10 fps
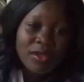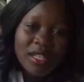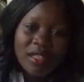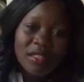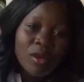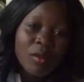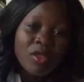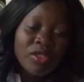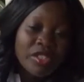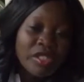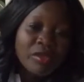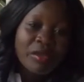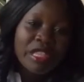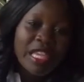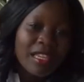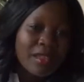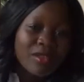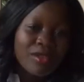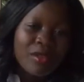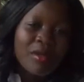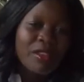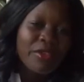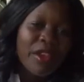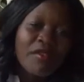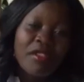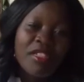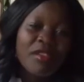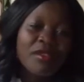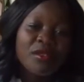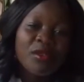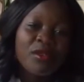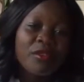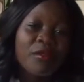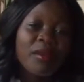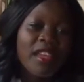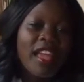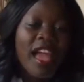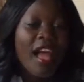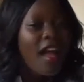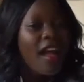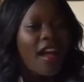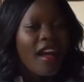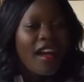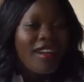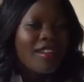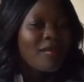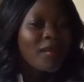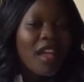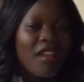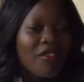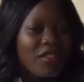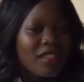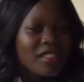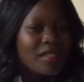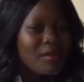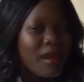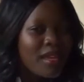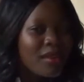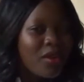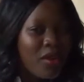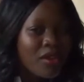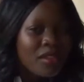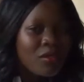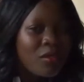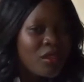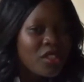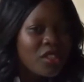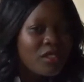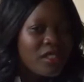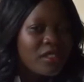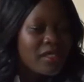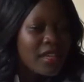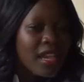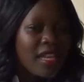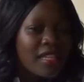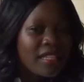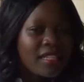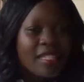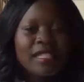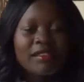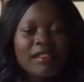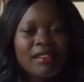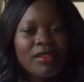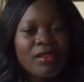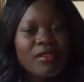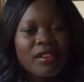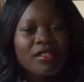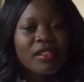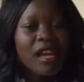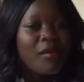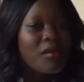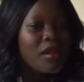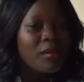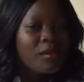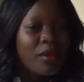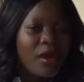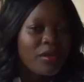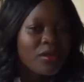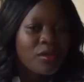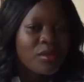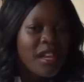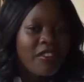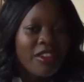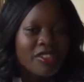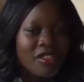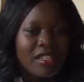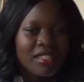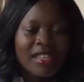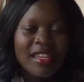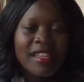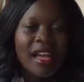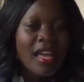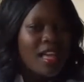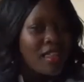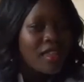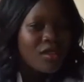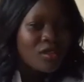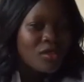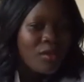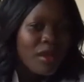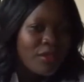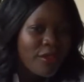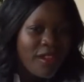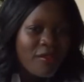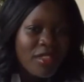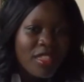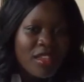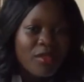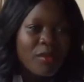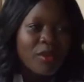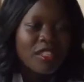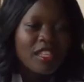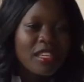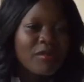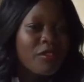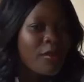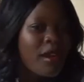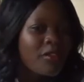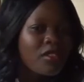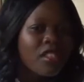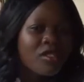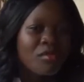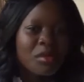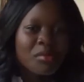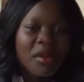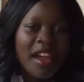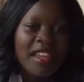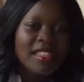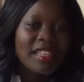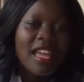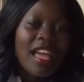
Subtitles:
take this opportunity to thank you so much for everything you're doing for me. I finished my course for fashion design and the interior decoration. I'm really proud to be a fashion designer. Thank you so much for everything you're putting in for my future to be bright.